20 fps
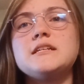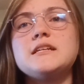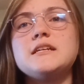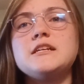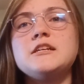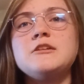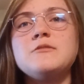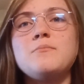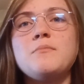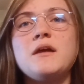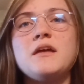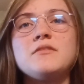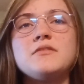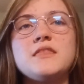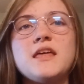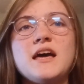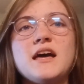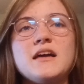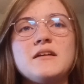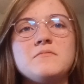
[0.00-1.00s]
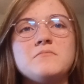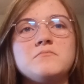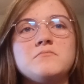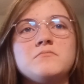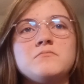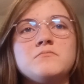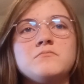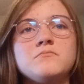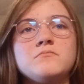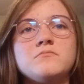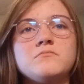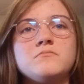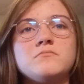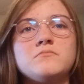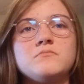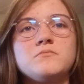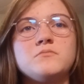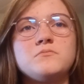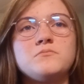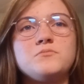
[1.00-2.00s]
it meant that
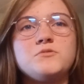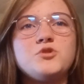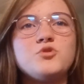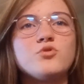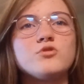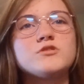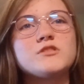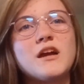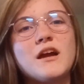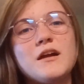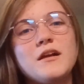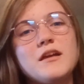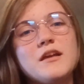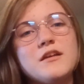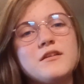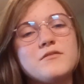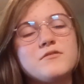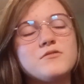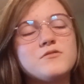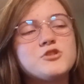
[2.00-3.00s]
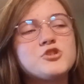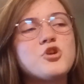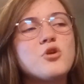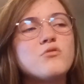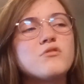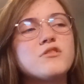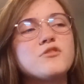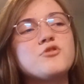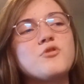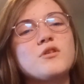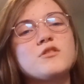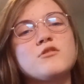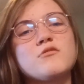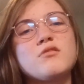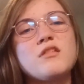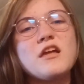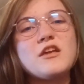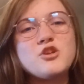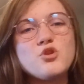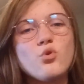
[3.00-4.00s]
it shows the directors
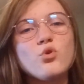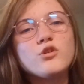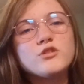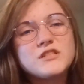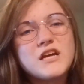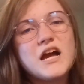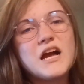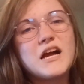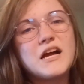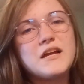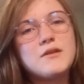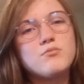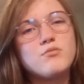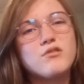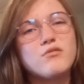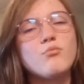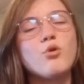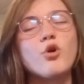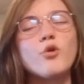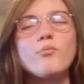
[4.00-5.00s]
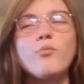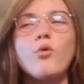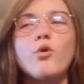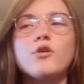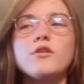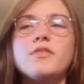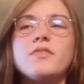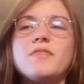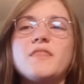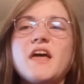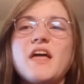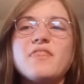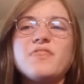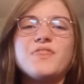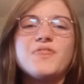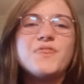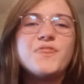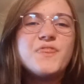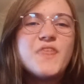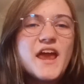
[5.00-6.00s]
that your time was more important than
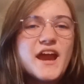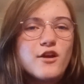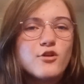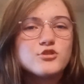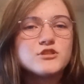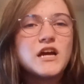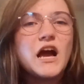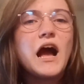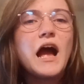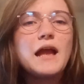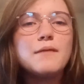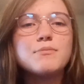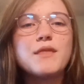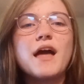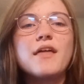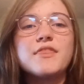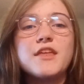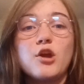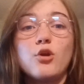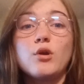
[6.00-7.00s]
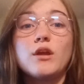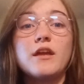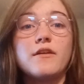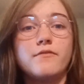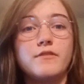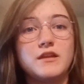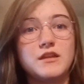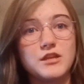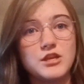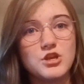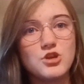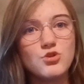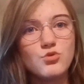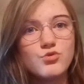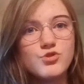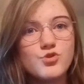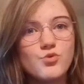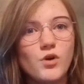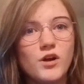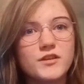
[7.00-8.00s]
their time that they're giving you
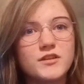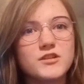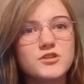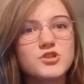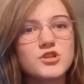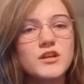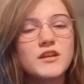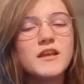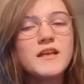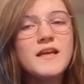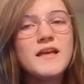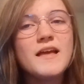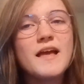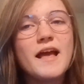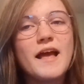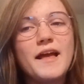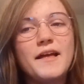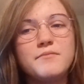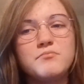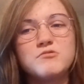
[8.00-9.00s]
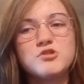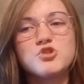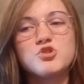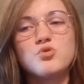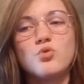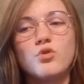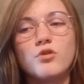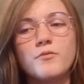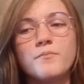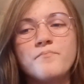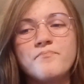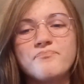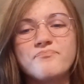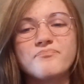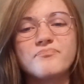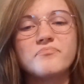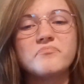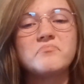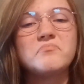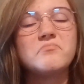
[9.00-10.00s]
to audition. And sure,
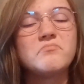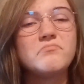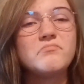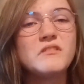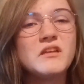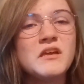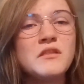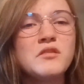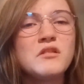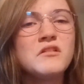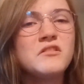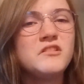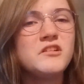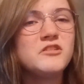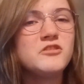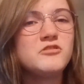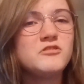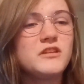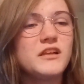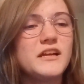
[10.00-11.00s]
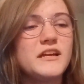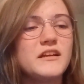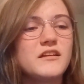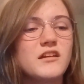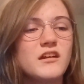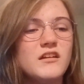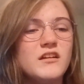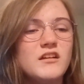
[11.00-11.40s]
it's a little like,